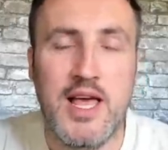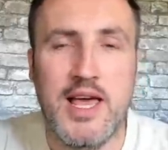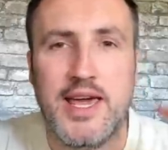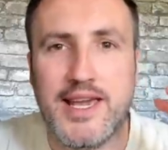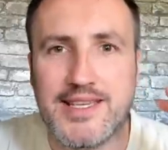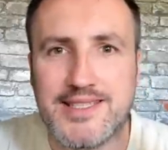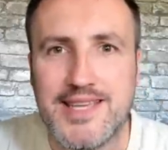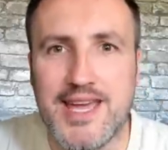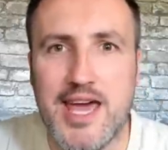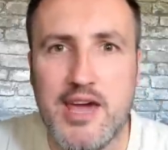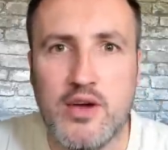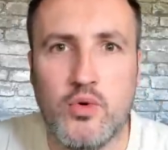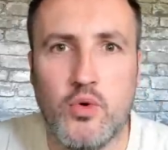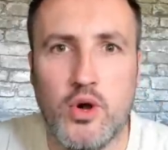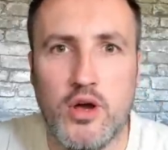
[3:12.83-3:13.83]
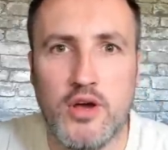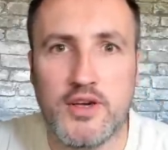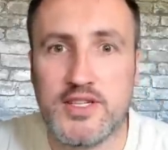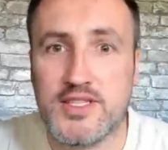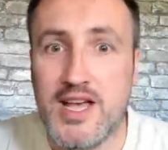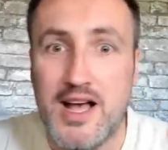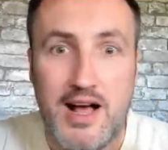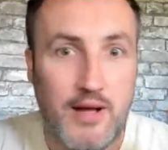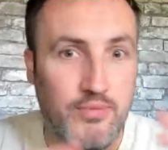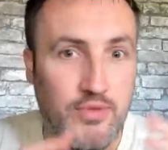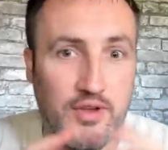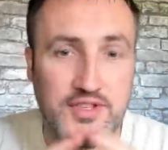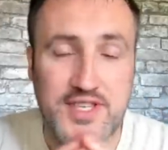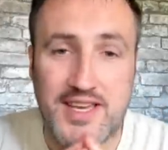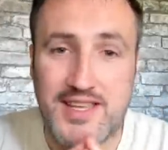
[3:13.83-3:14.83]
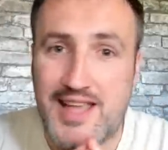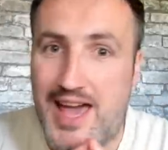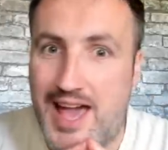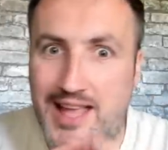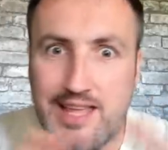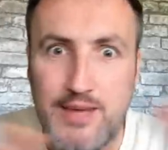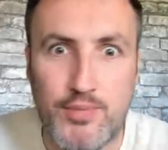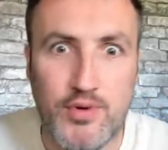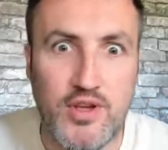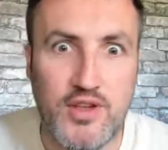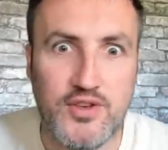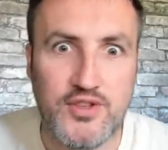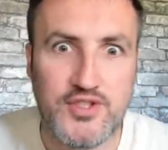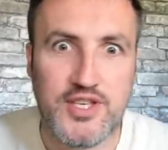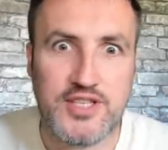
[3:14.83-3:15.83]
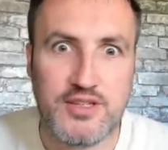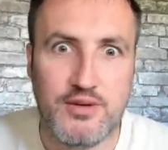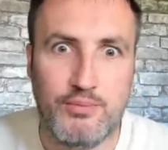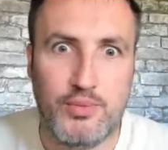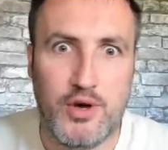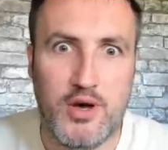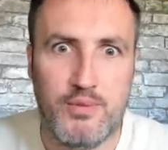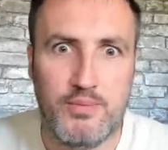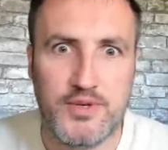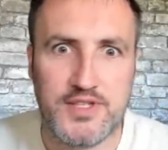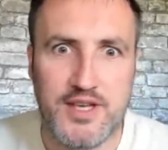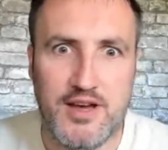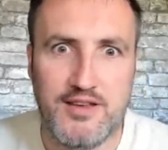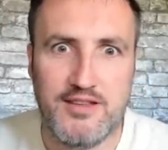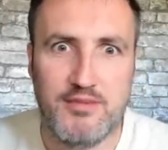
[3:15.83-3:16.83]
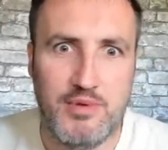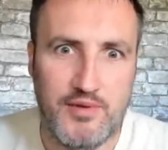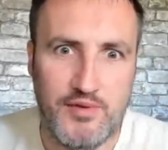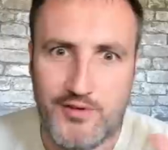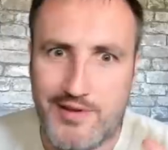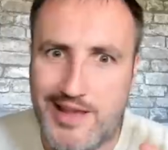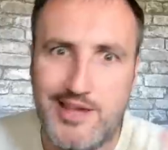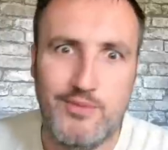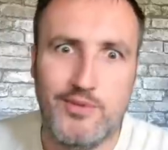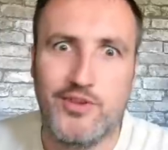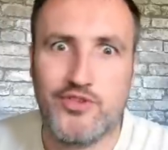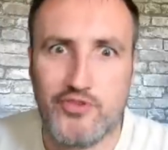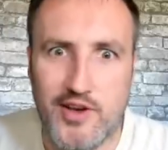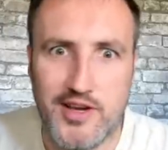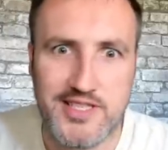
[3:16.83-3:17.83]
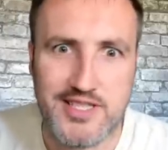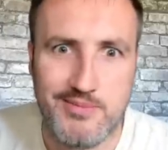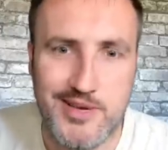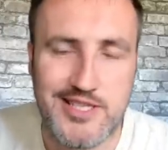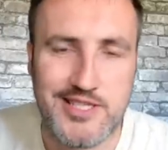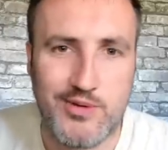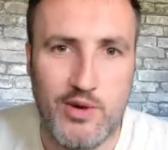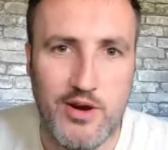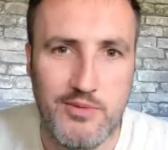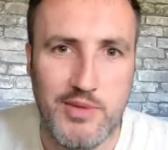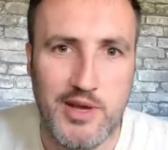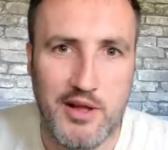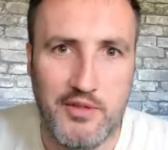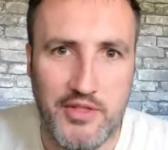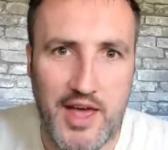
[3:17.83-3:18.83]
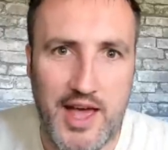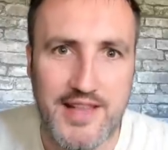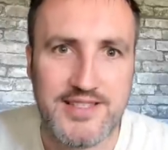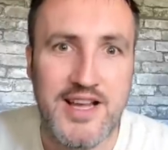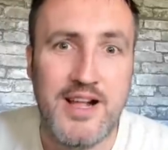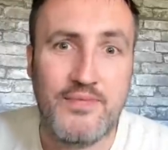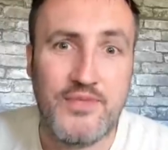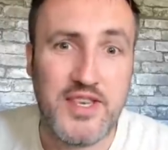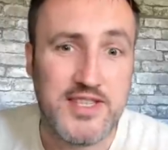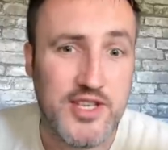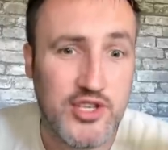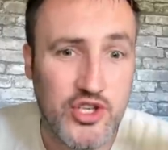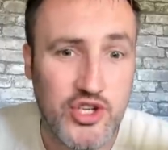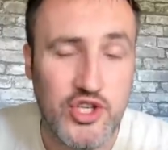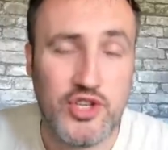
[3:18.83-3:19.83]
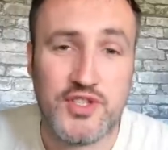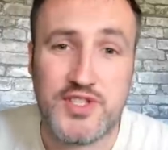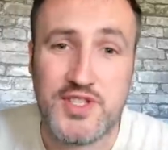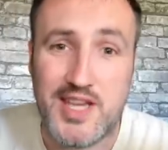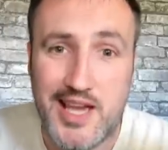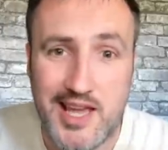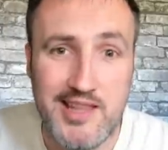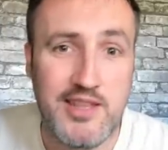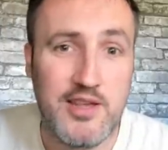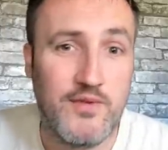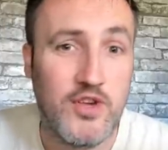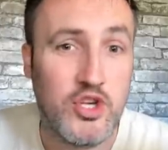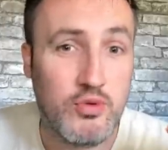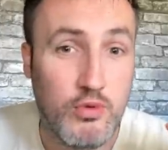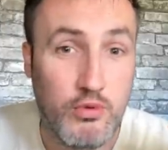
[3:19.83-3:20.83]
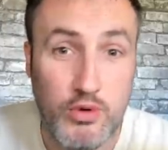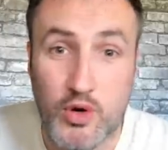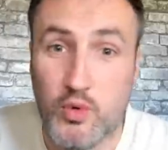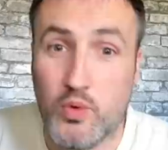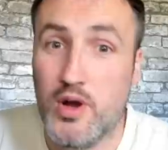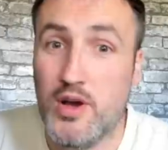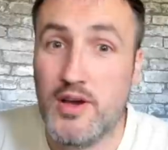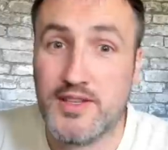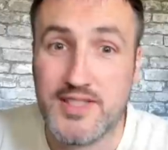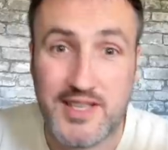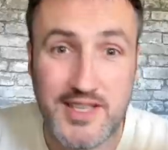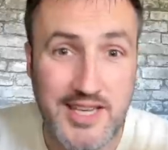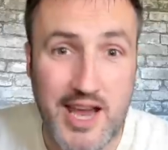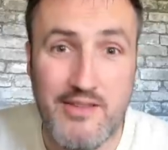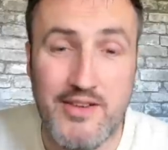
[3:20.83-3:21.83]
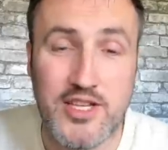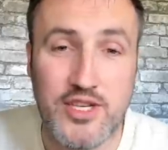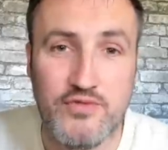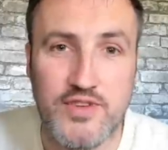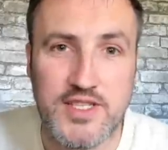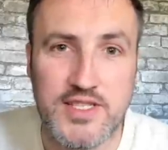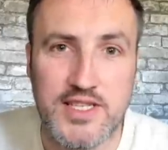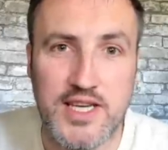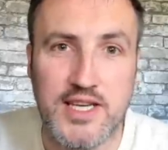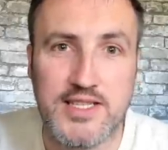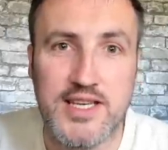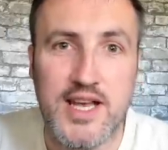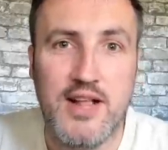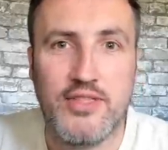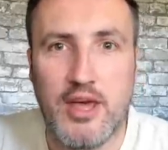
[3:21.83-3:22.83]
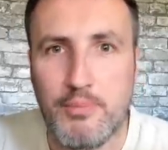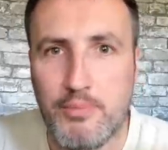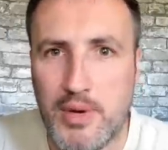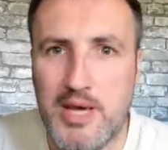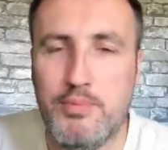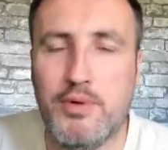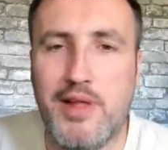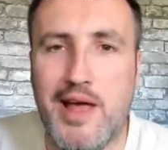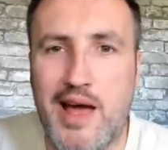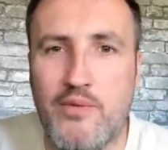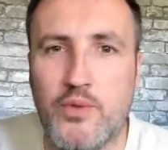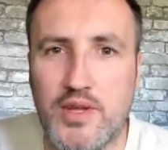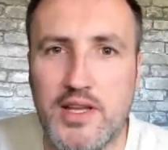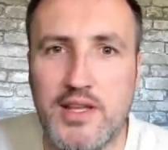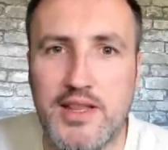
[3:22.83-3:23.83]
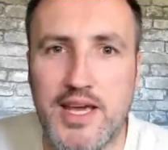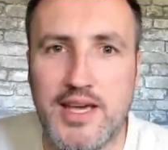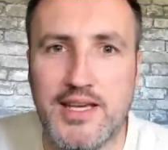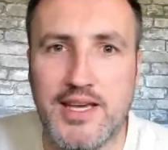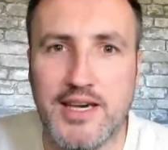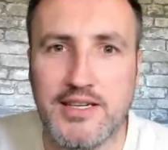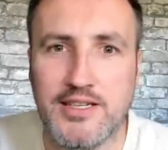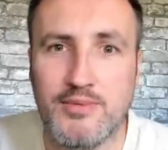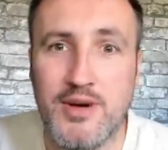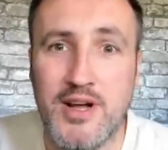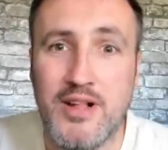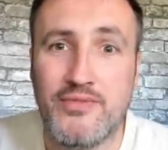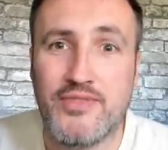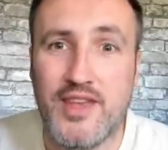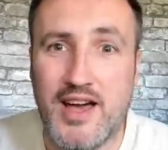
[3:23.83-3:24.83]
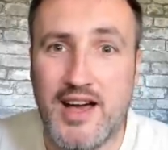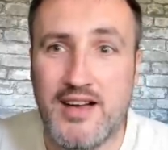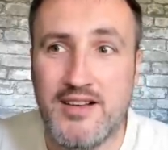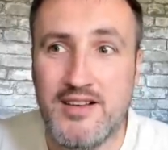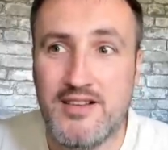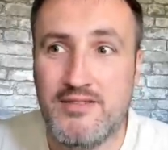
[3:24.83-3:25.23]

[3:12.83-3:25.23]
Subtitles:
It is their quirks. I'm not saying that anybody does this on purpose either before anyone tries to misquote me on that. This is just the individual quirks and characteristics that people have within their game that